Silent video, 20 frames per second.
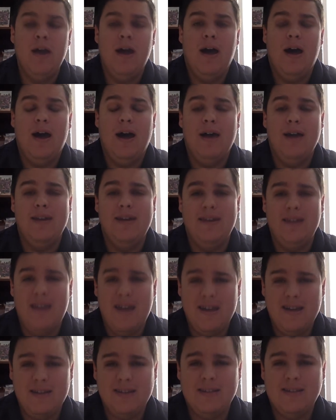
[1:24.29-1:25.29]
Uh,
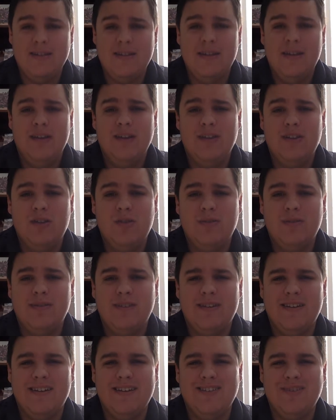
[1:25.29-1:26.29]
next Youth
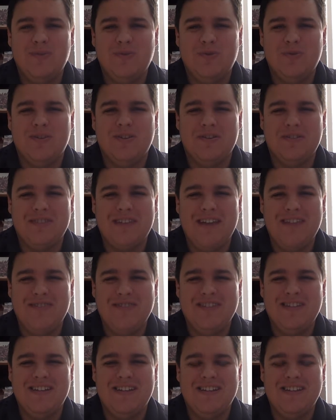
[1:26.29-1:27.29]
Sunday School starts
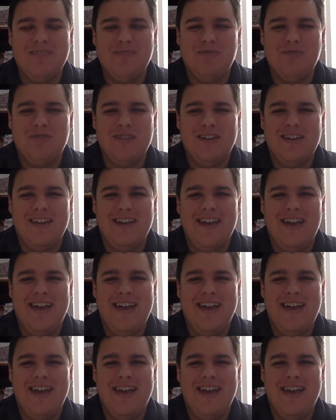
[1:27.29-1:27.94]
every Sunday morning